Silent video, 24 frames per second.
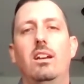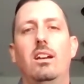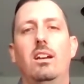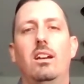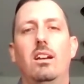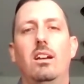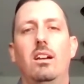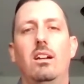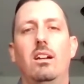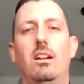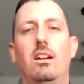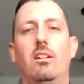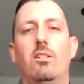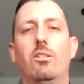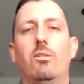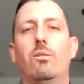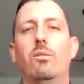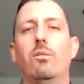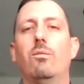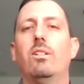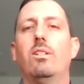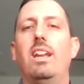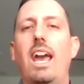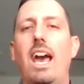
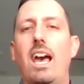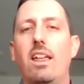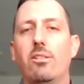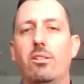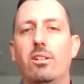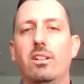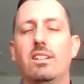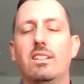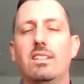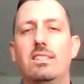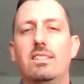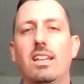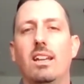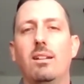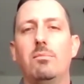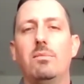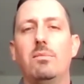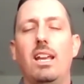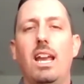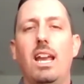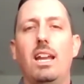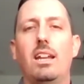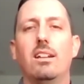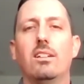or gathering the same
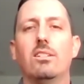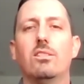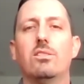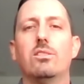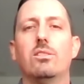data.